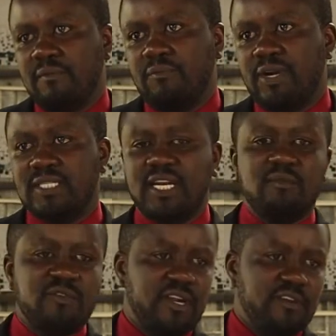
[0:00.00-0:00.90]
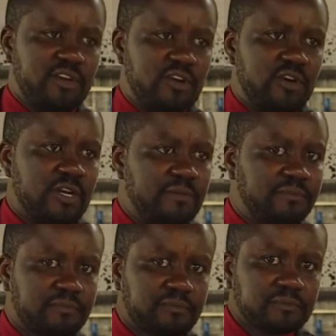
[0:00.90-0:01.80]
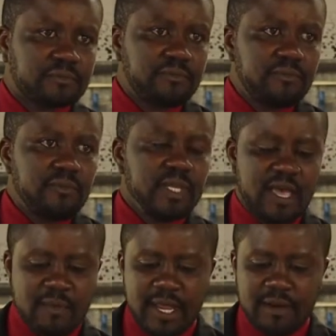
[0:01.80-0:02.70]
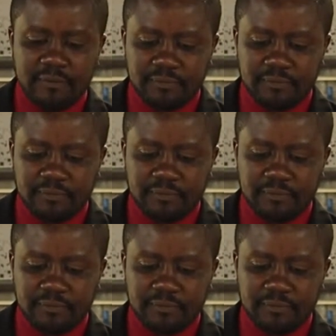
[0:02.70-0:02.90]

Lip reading: Praise the name of the living God. Amen.